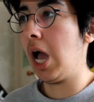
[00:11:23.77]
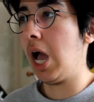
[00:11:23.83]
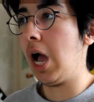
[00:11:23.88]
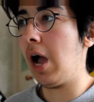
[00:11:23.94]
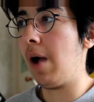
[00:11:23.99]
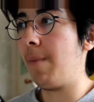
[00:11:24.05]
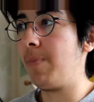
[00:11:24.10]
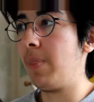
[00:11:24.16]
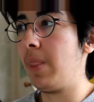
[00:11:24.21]

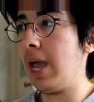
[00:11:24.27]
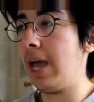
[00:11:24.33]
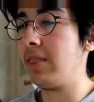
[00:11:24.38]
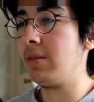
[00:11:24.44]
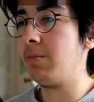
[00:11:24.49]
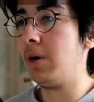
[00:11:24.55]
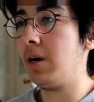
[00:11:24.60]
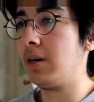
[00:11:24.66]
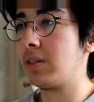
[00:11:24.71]

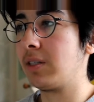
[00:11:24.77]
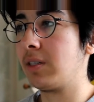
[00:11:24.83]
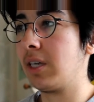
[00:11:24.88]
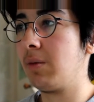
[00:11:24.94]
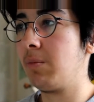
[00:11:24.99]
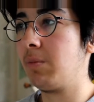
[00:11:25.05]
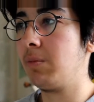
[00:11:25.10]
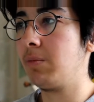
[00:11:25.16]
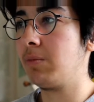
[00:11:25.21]
And the mark
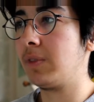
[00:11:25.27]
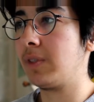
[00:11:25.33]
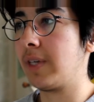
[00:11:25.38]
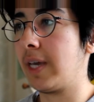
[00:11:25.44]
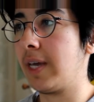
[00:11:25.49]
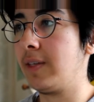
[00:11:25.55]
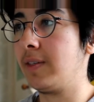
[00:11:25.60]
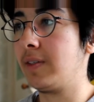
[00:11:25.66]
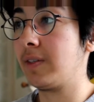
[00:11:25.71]
scheme
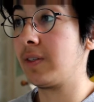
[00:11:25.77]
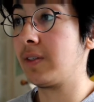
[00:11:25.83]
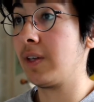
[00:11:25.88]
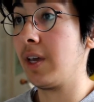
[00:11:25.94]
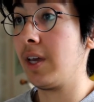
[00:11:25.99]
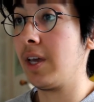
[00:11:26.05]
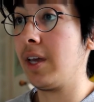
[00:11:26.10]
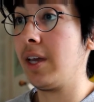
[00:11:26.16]
says